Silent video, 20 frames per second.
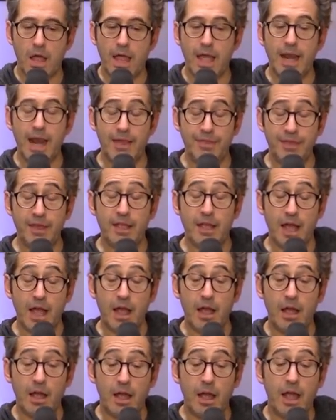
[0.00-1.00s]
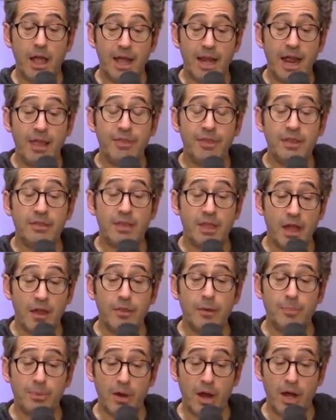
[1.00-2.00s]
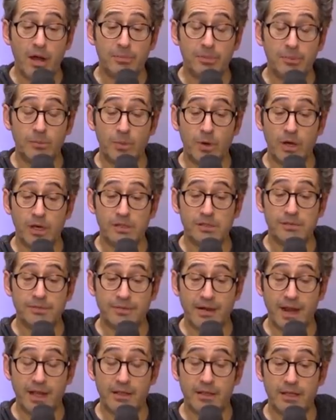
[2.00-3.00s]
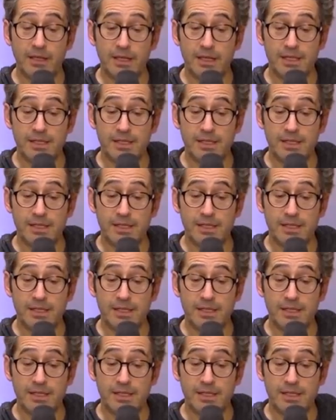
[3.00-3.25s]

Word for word: And I they think ready to go. And I think the other problem was, frankly,